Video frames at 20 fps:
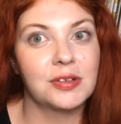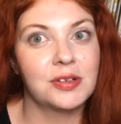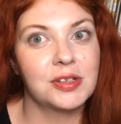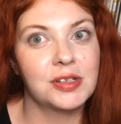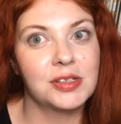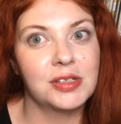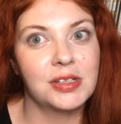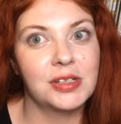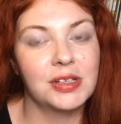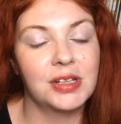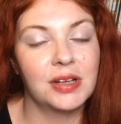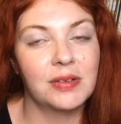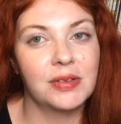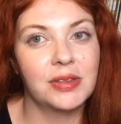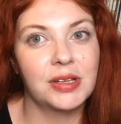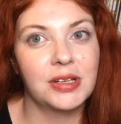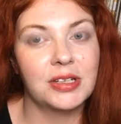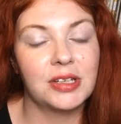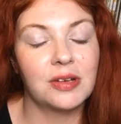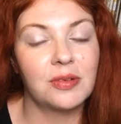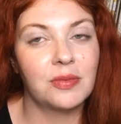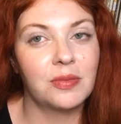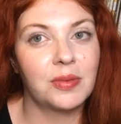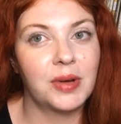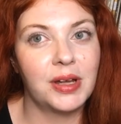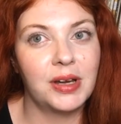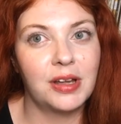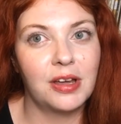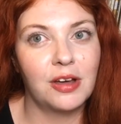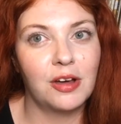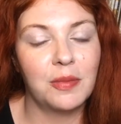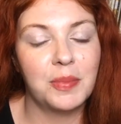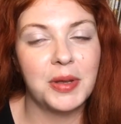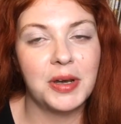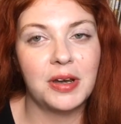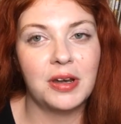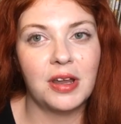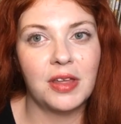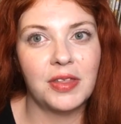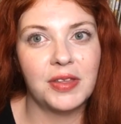urgency to get everything done right now,
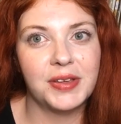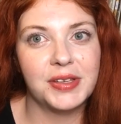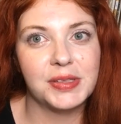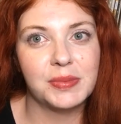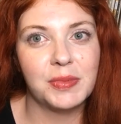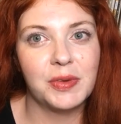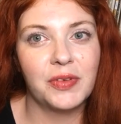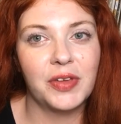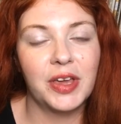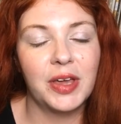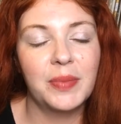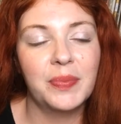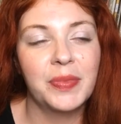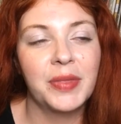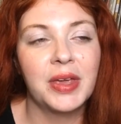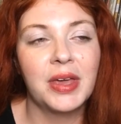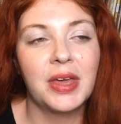but nothing is moving,